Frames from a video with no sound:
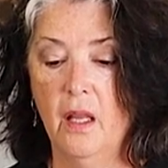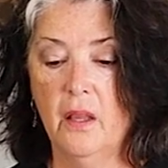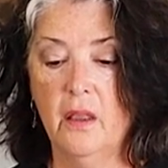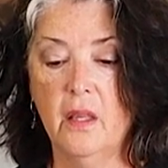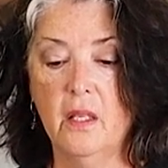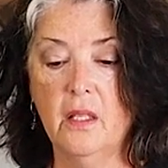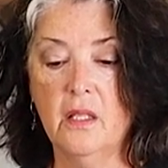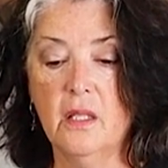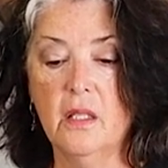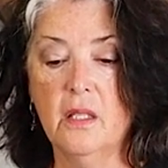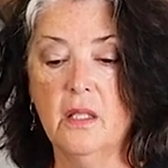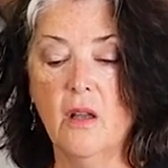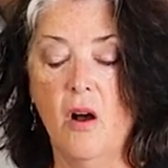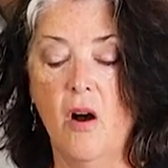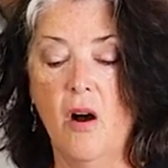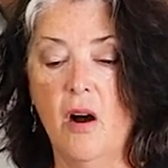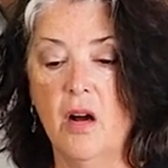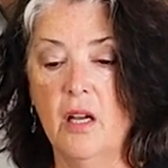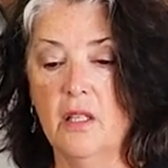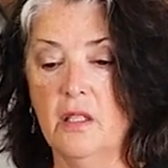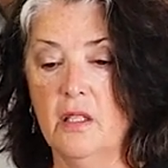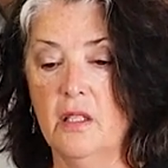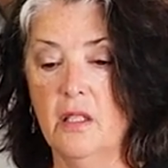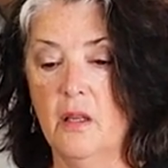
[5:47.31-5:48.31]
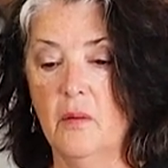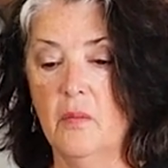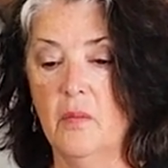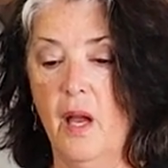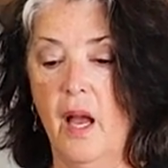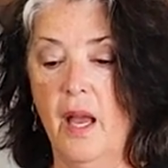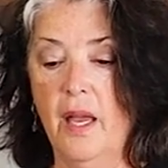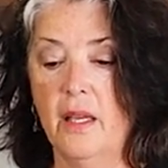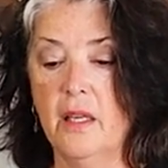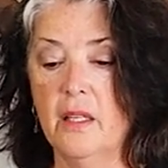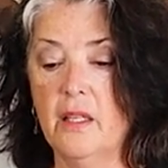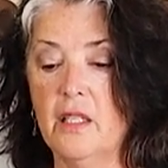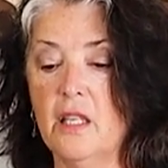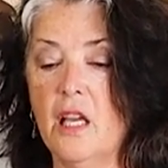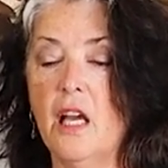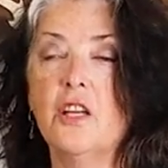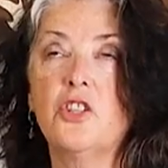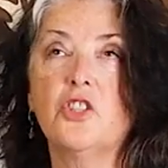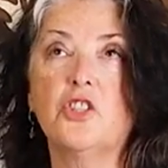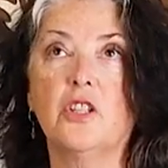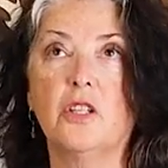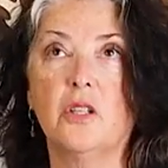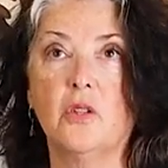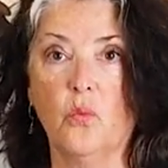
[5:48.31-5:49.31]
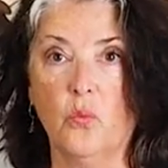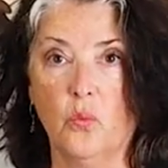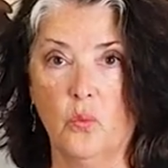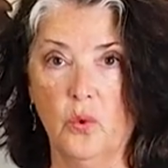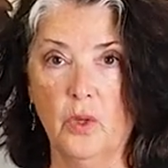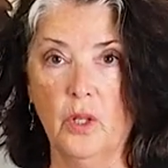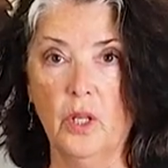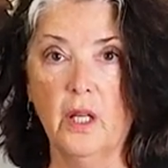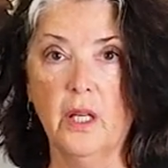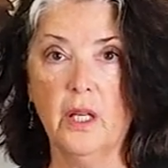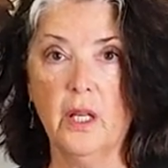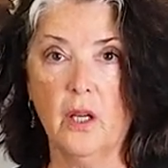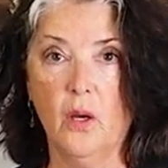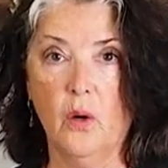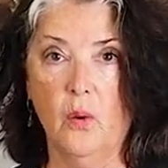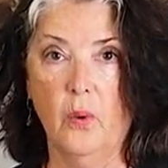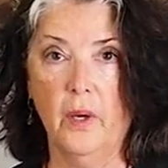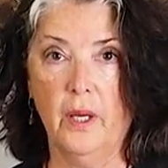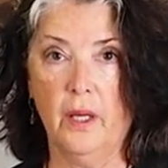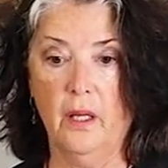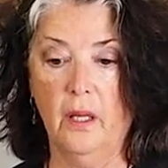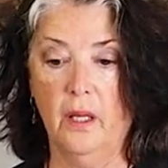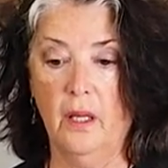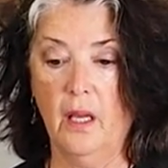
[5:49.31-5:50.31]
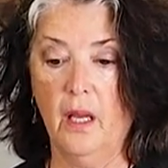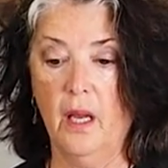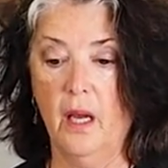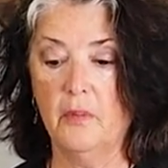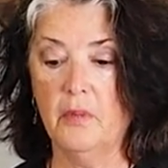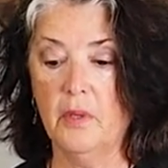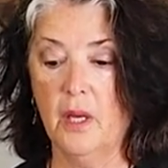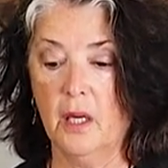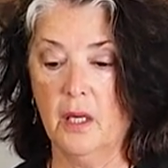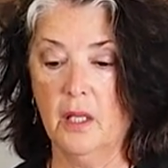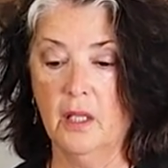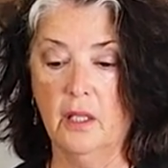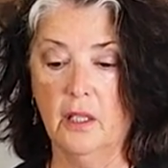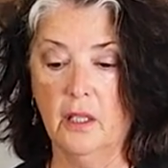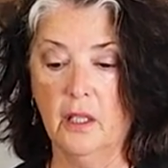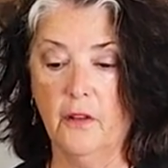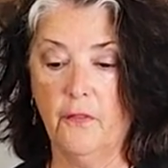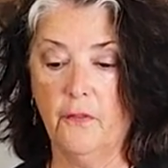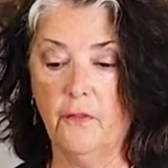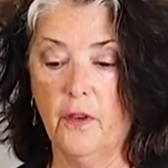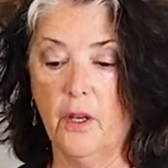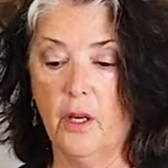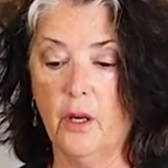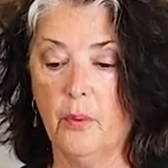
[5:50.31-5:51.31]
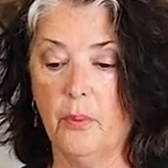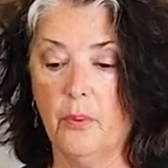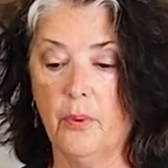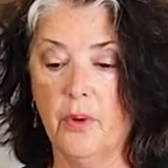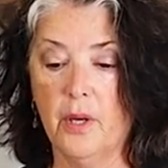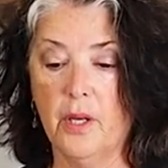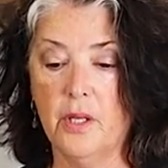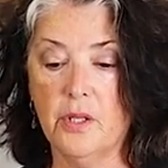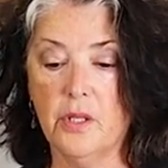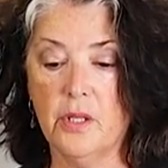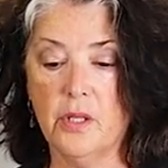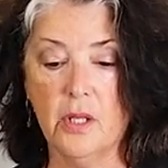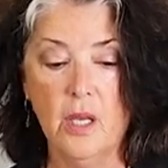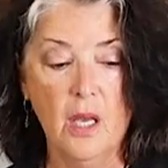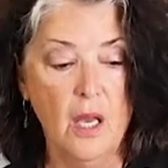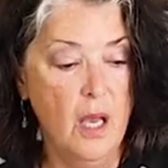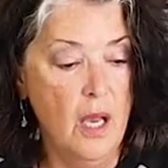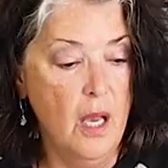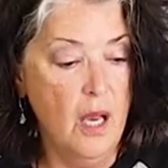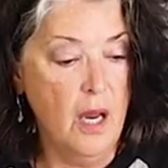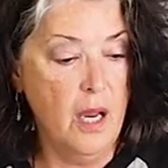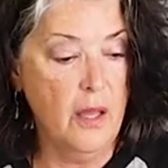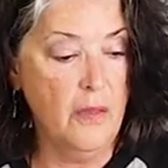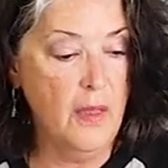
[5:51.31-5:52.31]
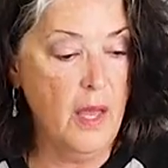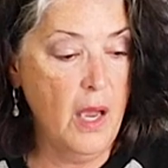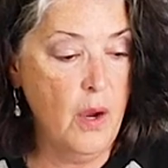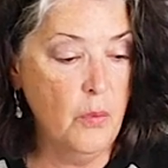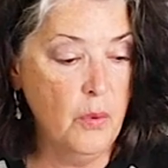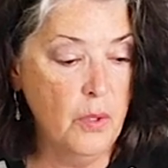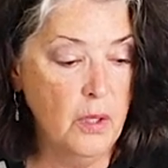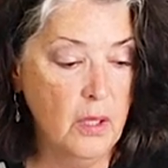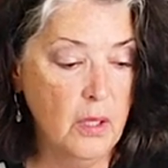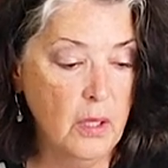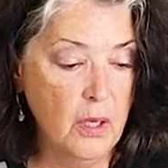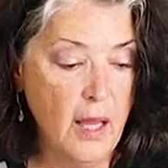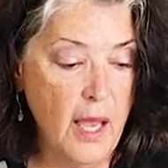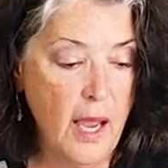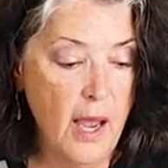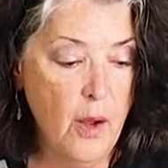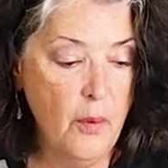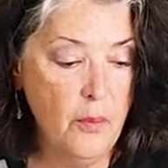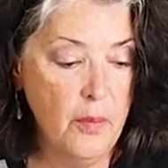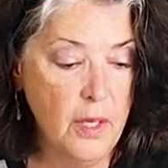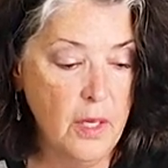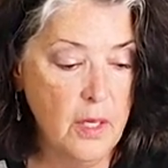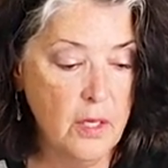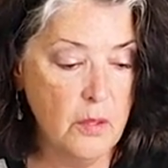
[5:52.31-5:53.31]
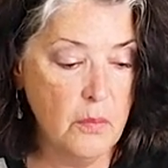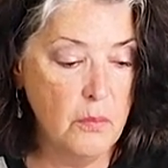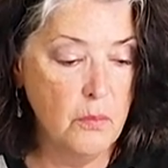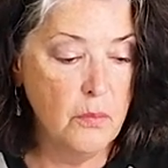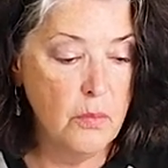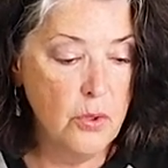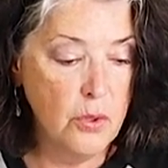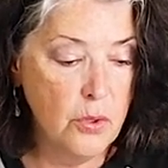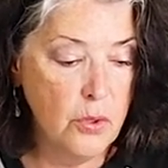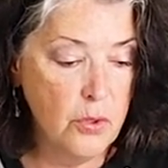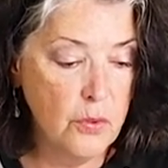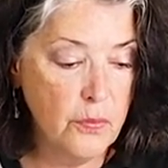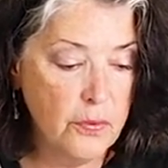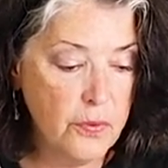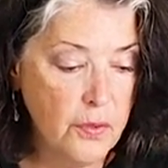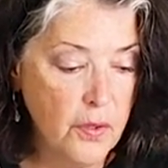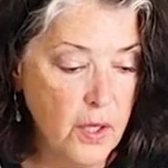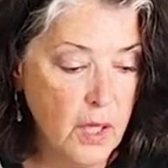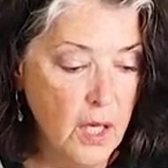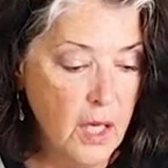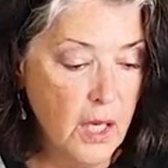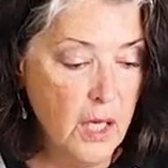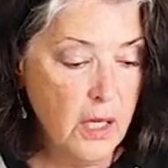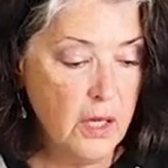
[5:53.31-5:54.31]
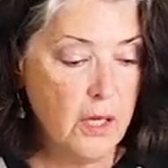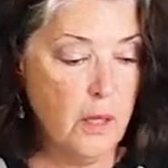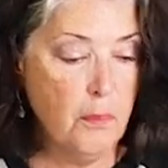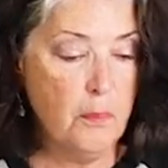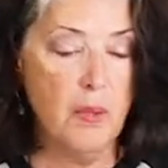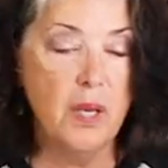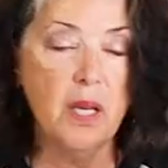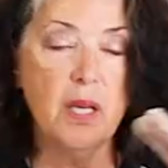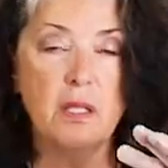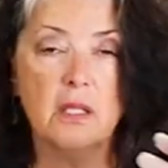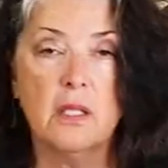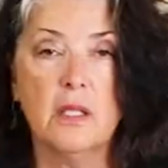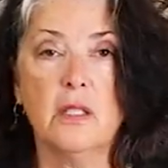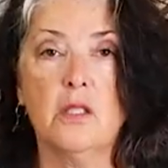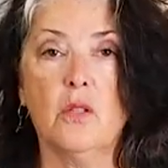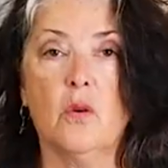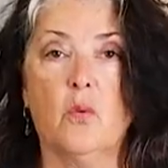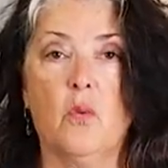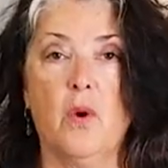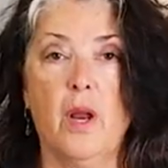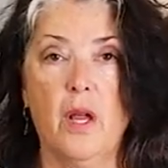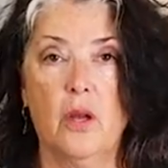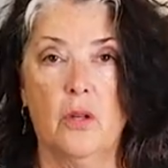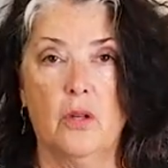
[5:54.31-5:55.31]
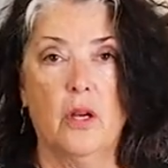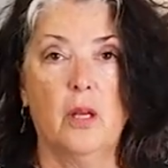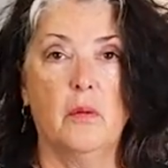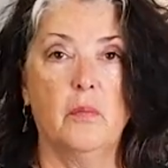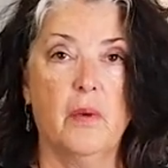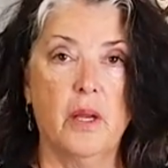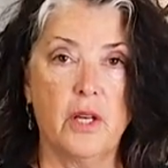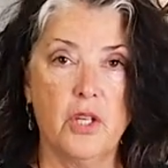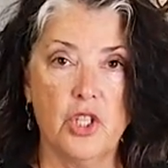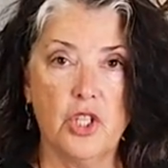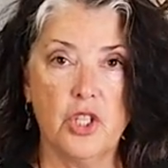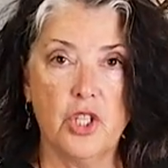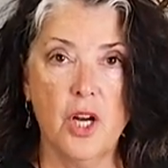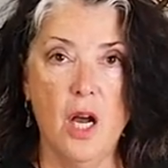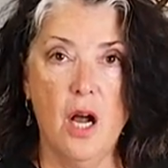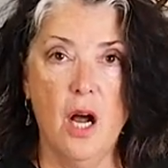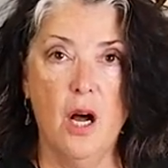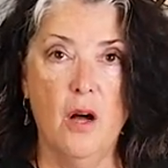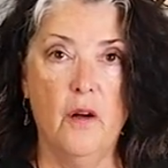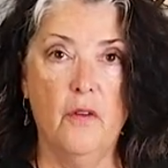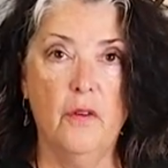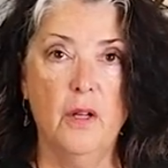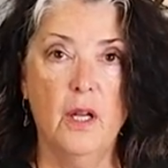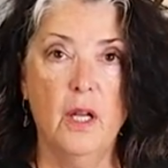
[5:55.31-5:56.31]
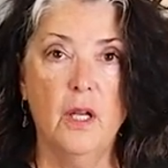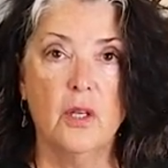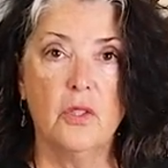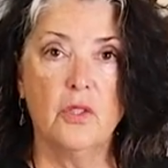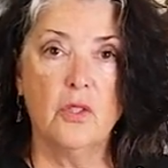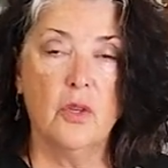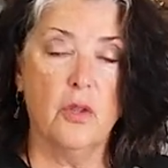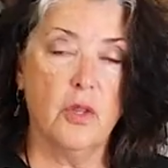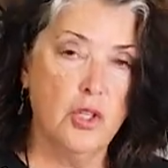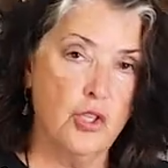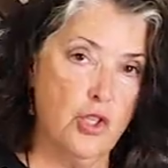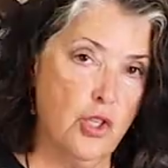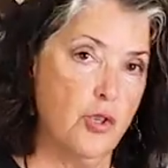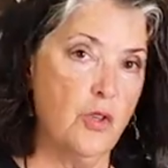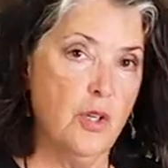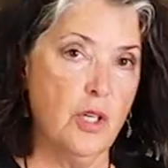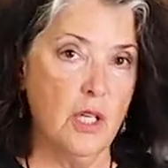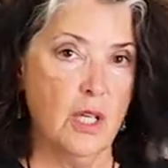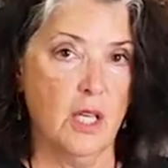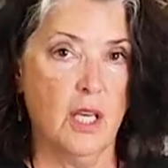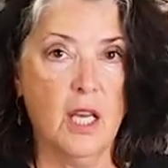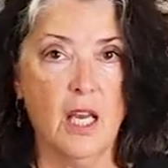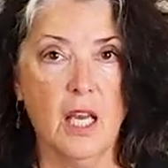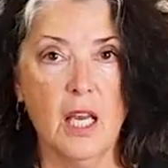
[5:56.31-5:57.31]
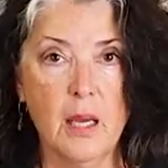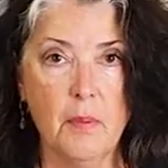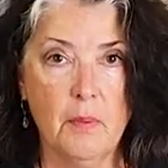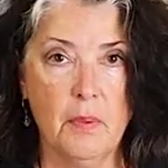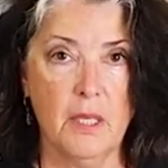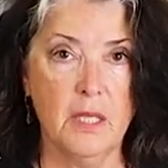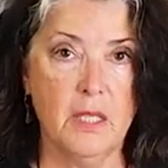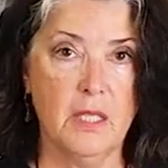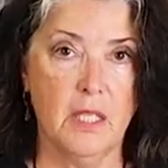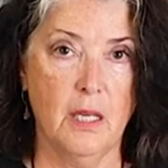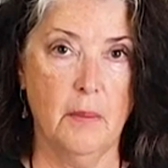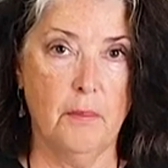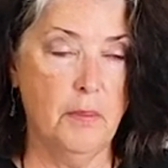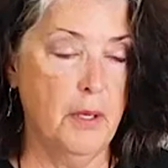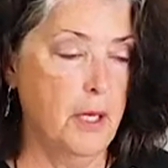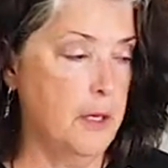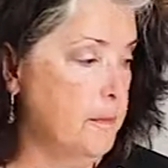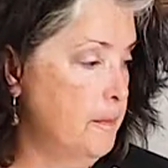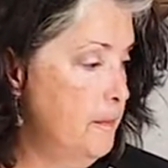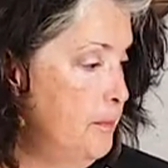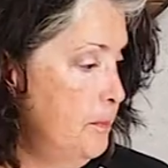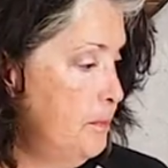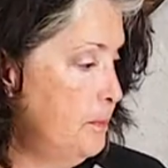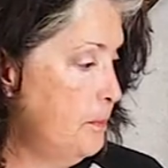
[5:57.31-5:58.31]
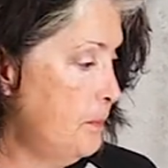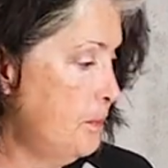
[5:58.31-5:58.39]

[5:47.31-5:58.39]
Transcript: This is awesome. I can touch it really quickly. I'm not gonna leave fingerprints and that will allow me to move the pieces around on my shelf so that you can keep dipping,